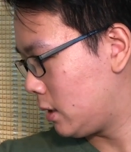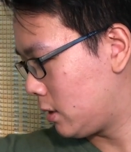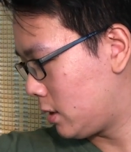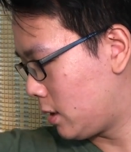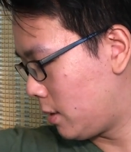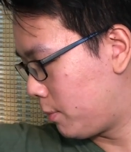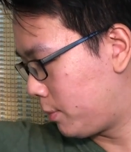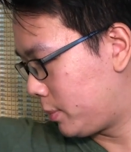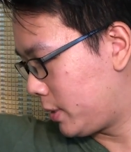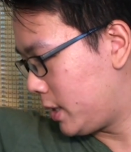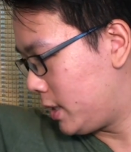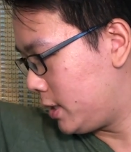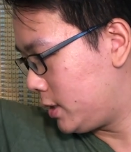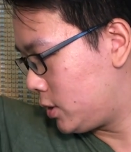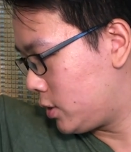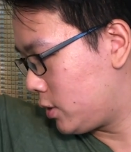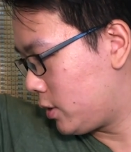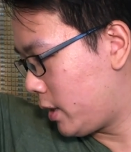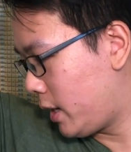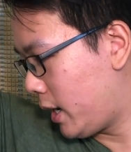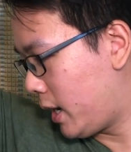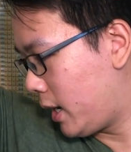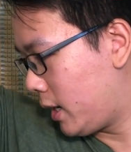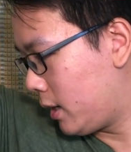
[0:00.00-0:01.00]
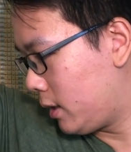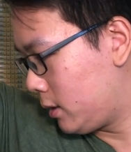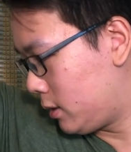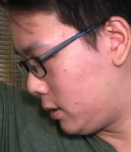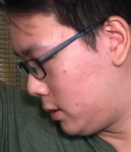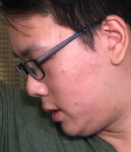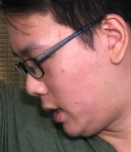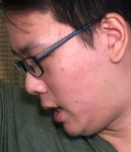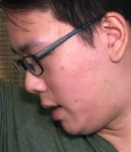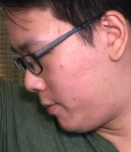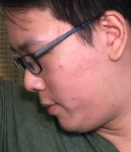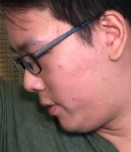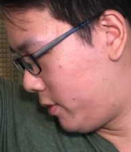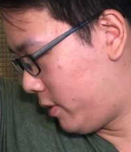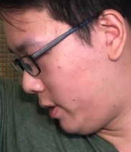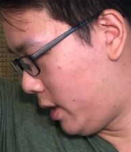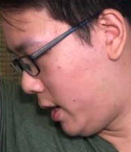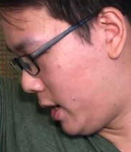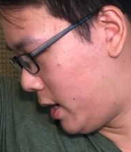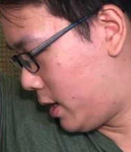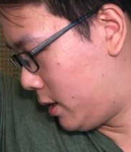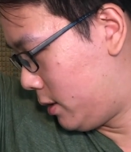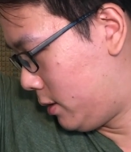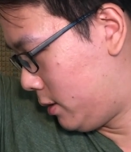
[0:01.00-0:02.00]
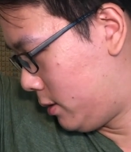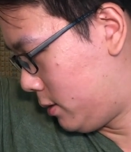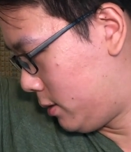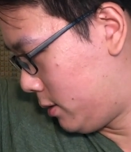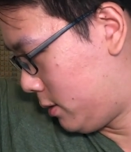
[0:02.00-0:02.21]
Then place your hand on top of your head,